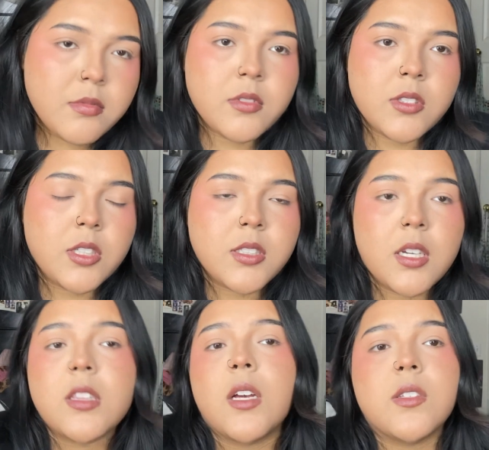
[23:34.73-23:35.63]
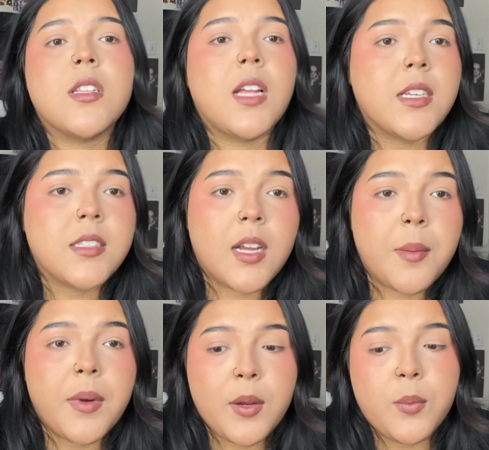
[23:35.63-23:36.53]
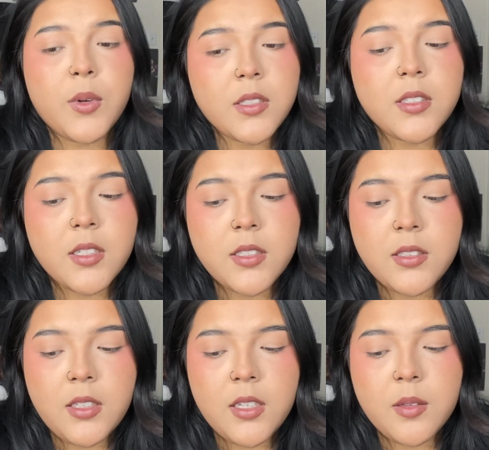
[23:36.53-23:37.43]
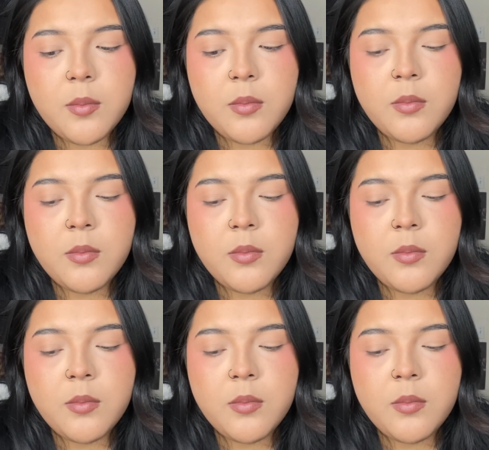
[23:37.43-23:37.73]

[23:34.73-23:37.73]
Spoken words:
Turns out that was the last time I was gonna see him.